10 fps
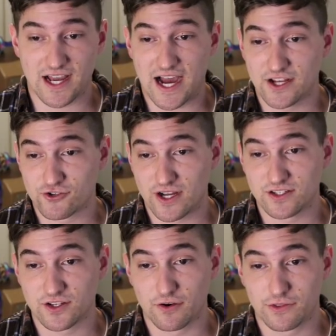I tried
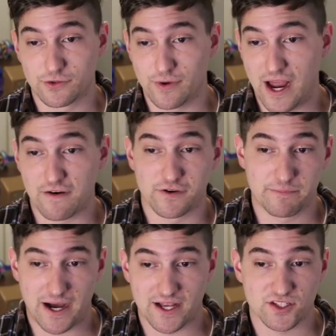to go through every
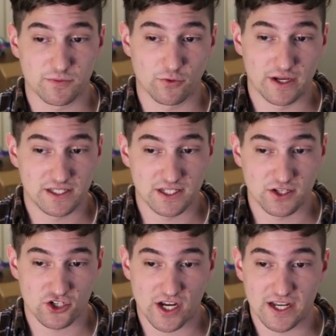possible way to get
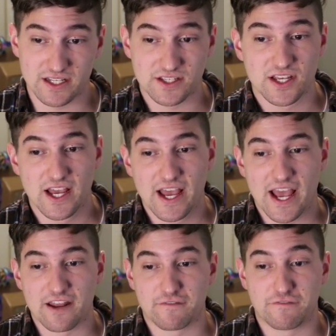shinies
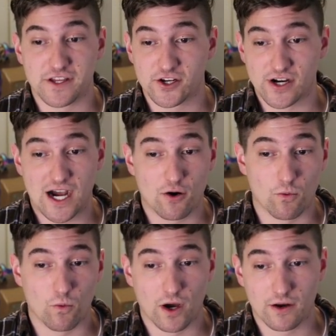and figure out
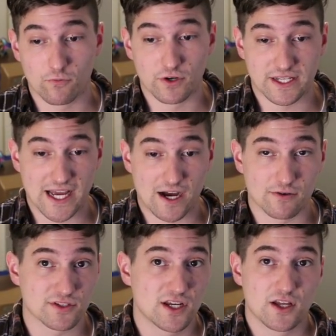what would count.